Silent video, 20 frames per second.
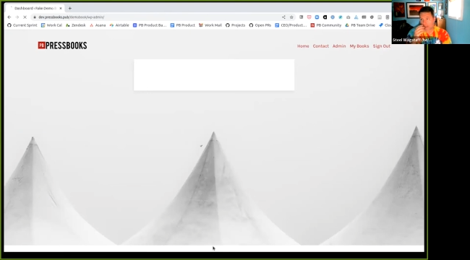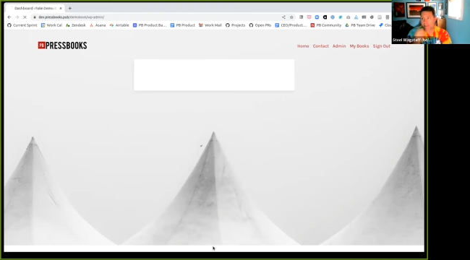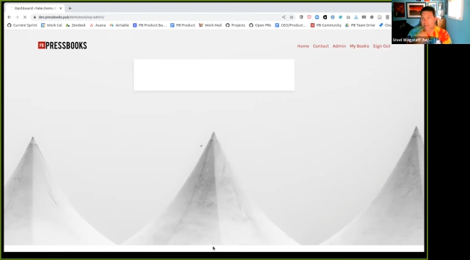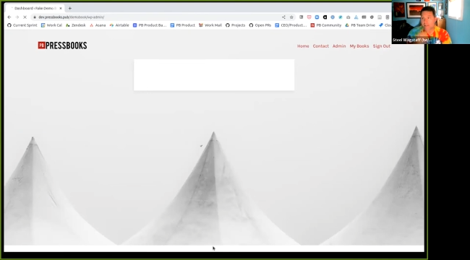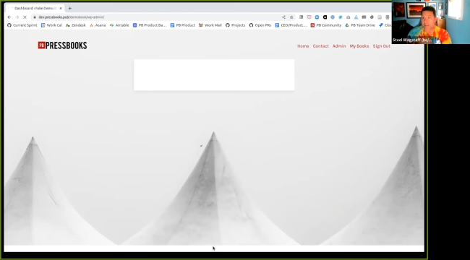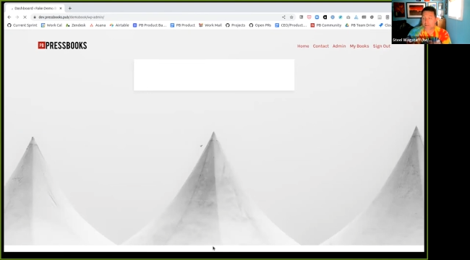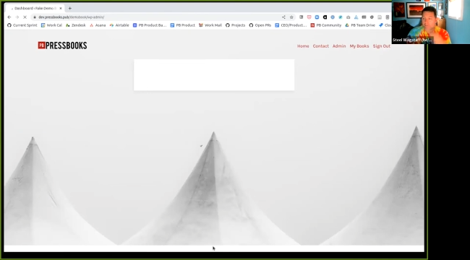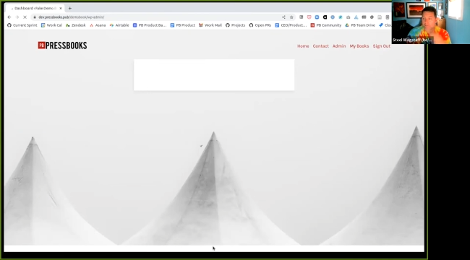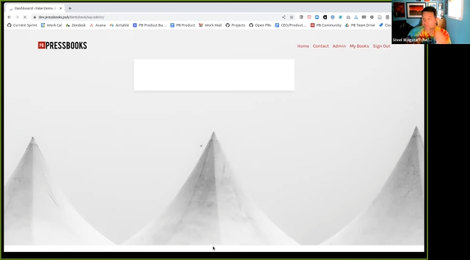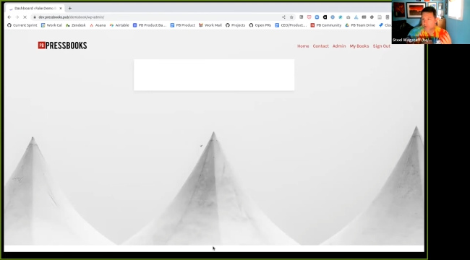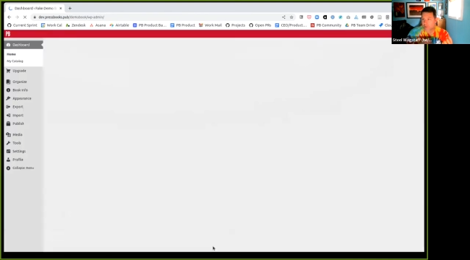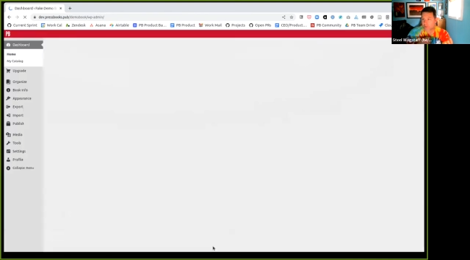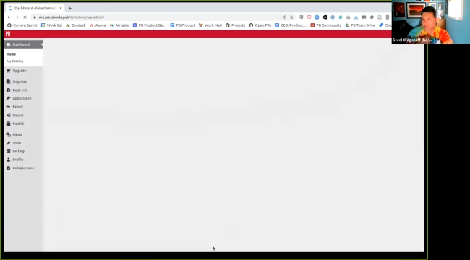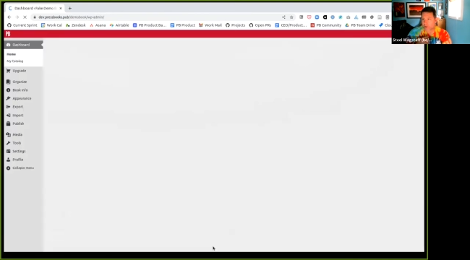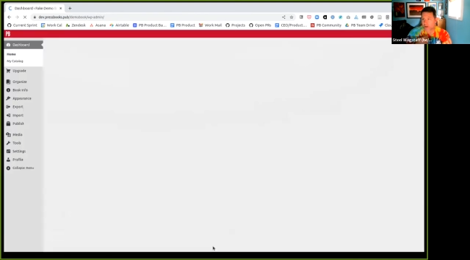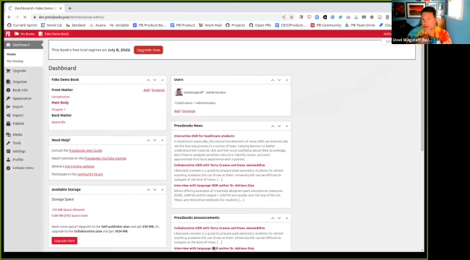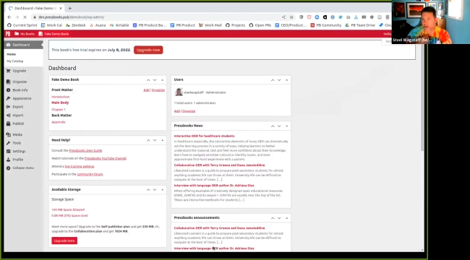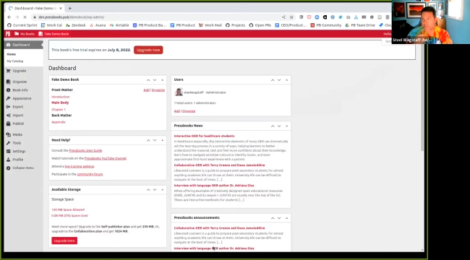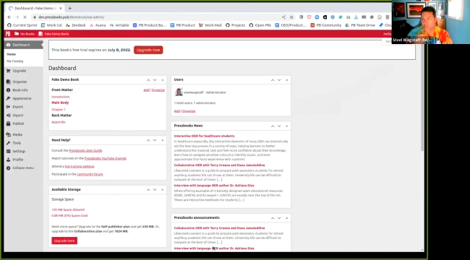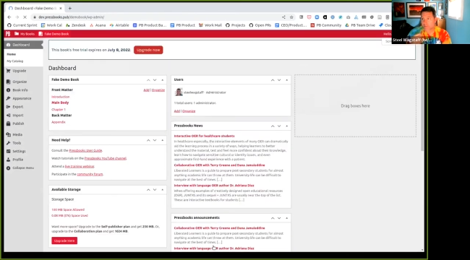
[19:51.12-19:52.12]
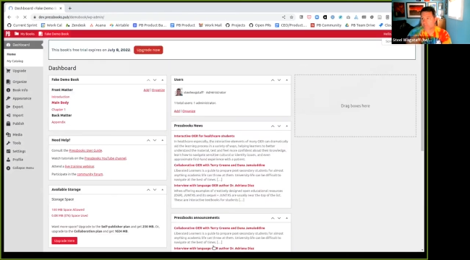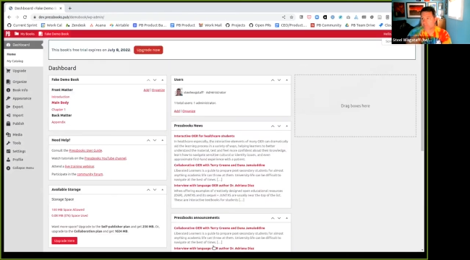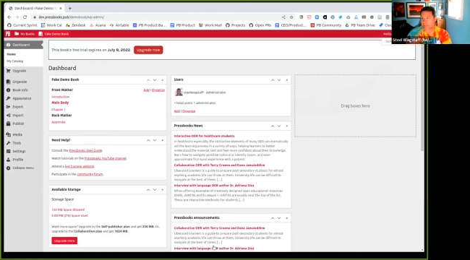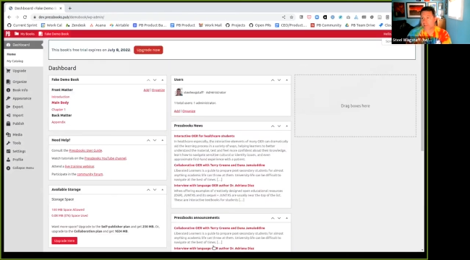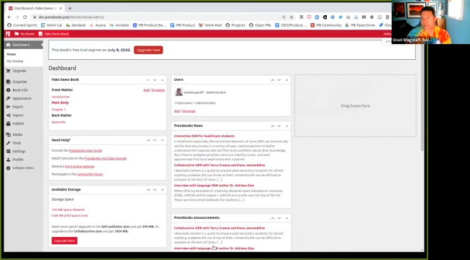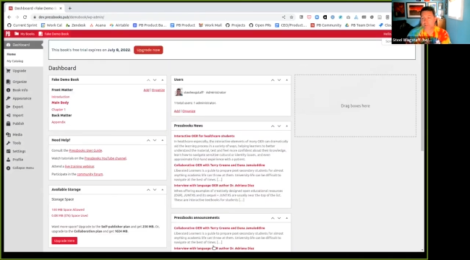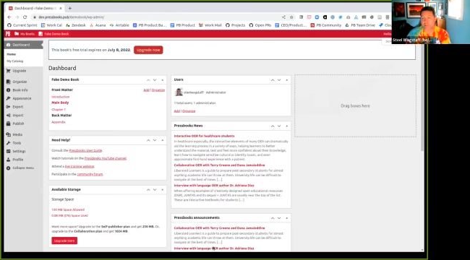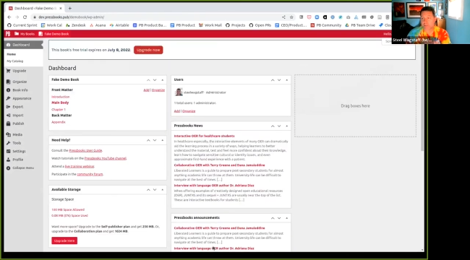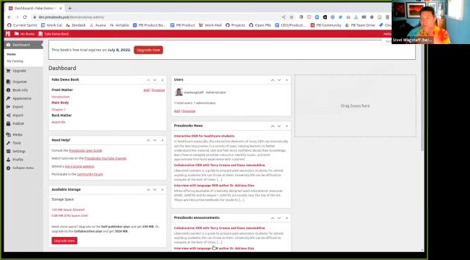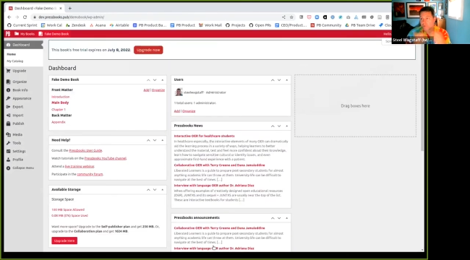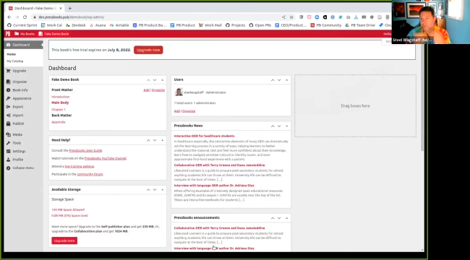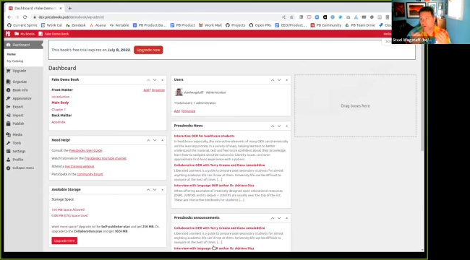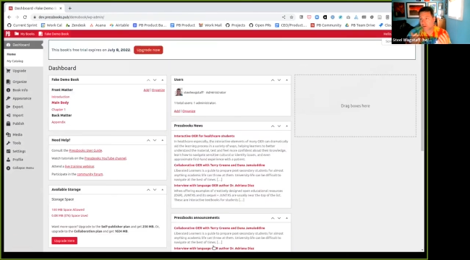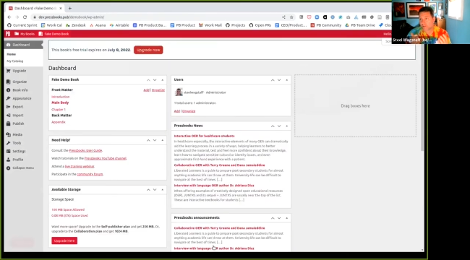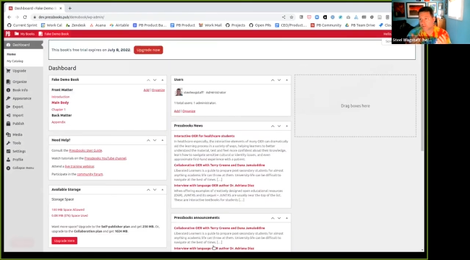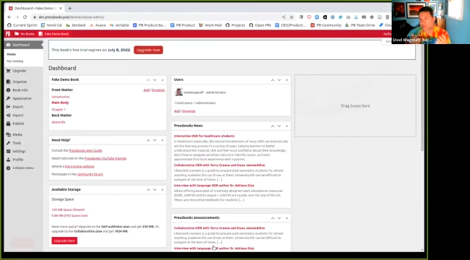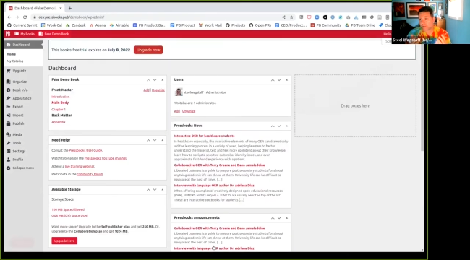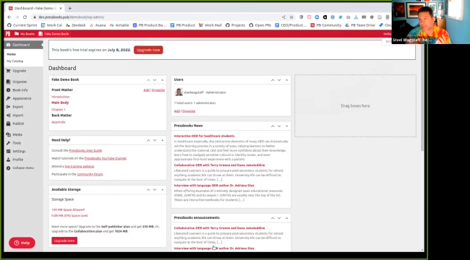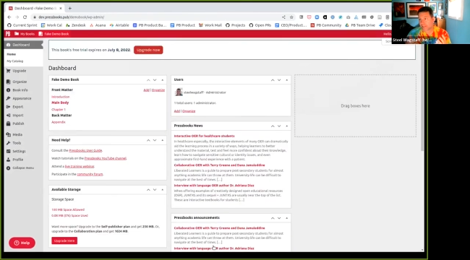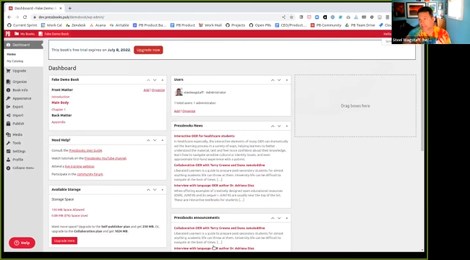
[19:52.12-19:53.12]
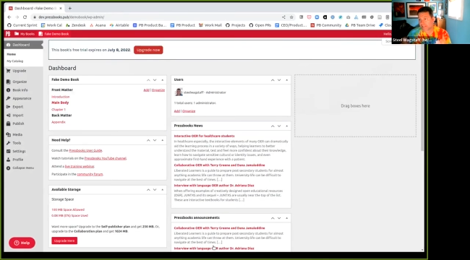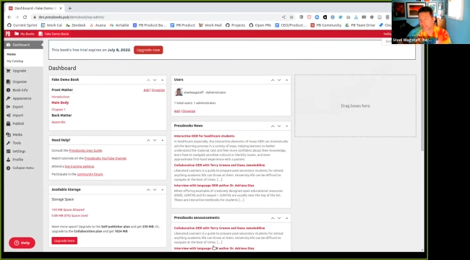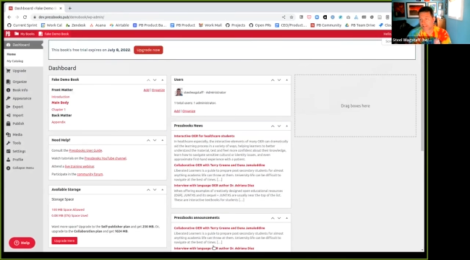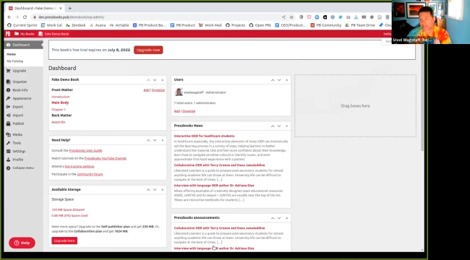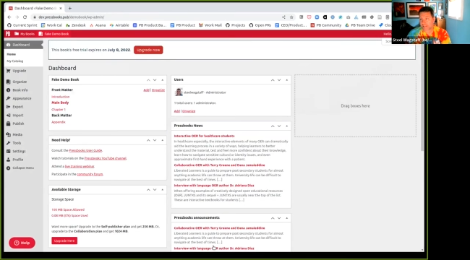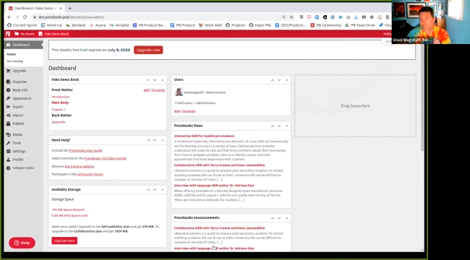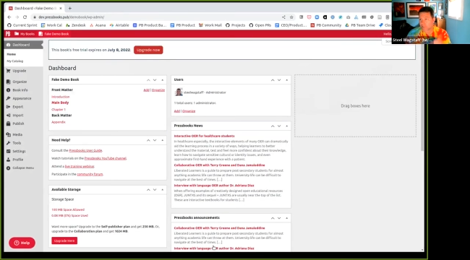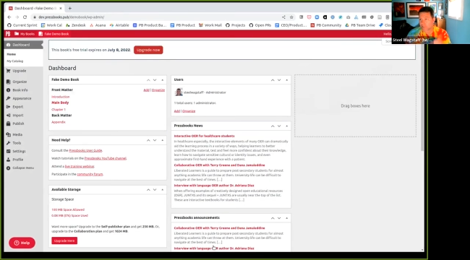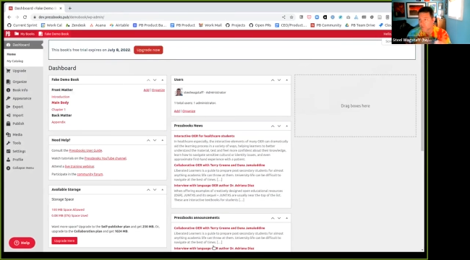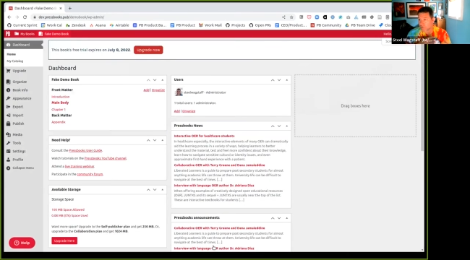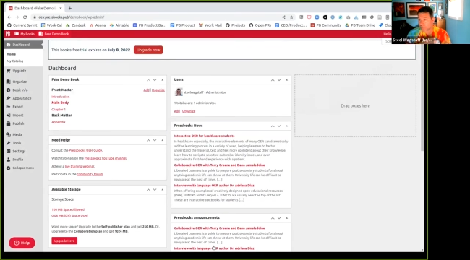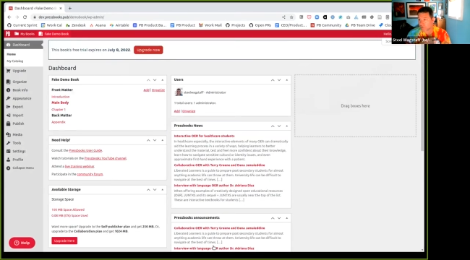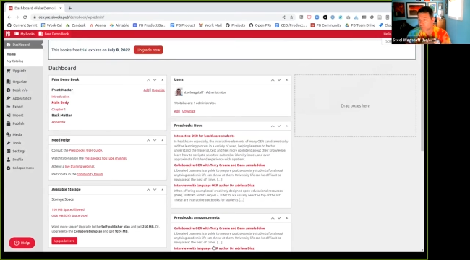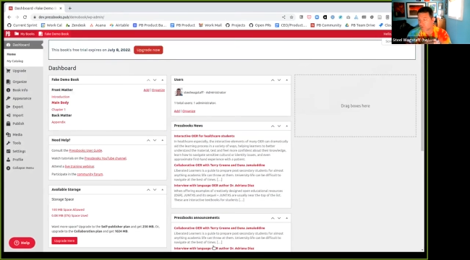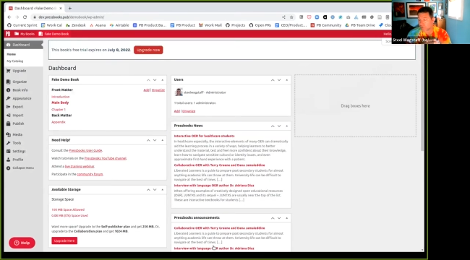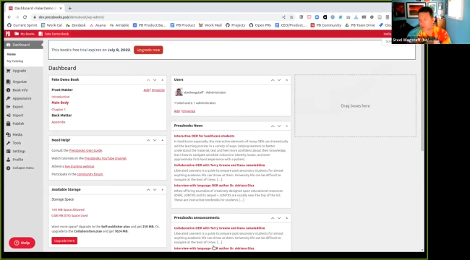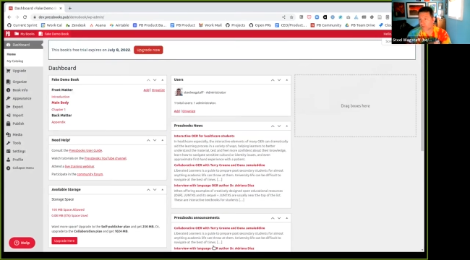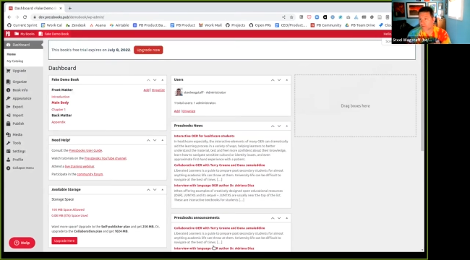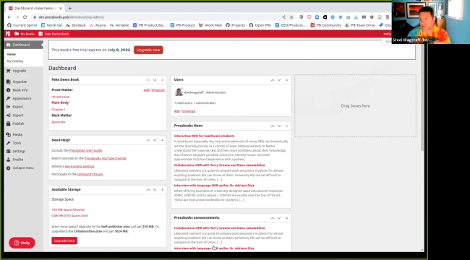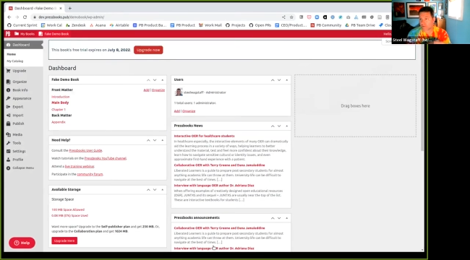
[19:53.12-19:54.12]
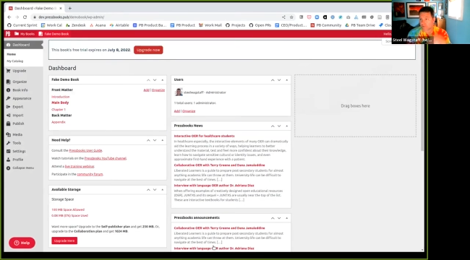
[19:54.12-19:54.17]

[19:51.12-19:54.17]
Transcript: [unreadable: no face in view]